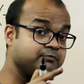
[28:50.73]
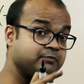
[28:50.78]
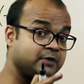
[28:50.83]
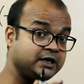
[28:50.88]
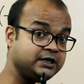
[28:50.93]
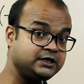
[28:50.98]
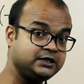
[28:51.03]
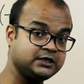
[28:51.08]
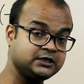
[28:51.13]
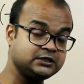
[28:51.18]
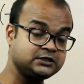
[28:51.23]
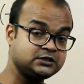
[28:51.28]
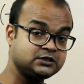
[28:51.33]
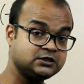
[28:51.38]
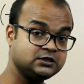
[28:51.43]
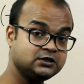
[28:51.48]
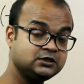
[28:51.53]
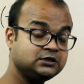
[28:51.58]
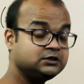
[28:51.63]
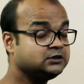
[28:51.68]

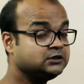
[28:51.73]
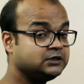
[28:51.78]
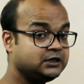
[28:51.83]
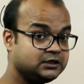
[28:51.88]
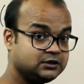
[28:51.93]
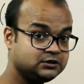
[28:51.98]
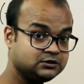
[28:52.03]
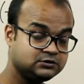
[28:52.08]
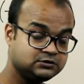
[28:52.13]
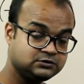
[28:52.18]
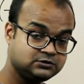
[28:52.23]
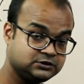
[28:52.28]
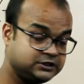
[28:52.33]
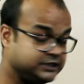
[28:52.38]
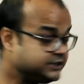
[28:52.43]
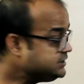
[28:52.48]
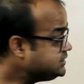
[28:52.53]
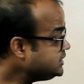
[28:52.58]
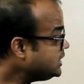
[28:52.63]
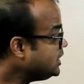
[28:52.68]
minus
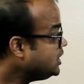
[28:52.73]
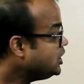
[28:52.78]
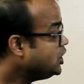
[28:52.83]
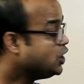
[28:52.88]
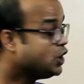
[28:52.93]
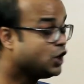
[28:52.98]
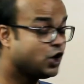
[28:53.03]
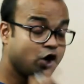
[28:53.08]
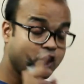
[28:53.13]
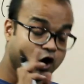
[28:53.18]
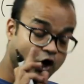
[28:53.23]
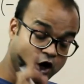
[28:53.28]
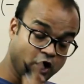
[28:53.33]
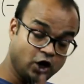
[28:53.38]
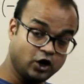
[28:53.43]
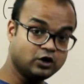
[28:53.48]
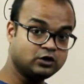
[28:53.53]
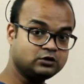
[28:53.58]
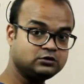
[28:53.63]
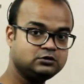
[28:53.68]
theta,
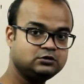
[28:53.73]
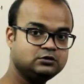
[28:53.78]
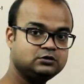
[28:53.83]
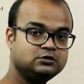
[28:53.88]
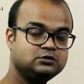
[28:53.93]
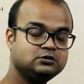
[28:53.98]
or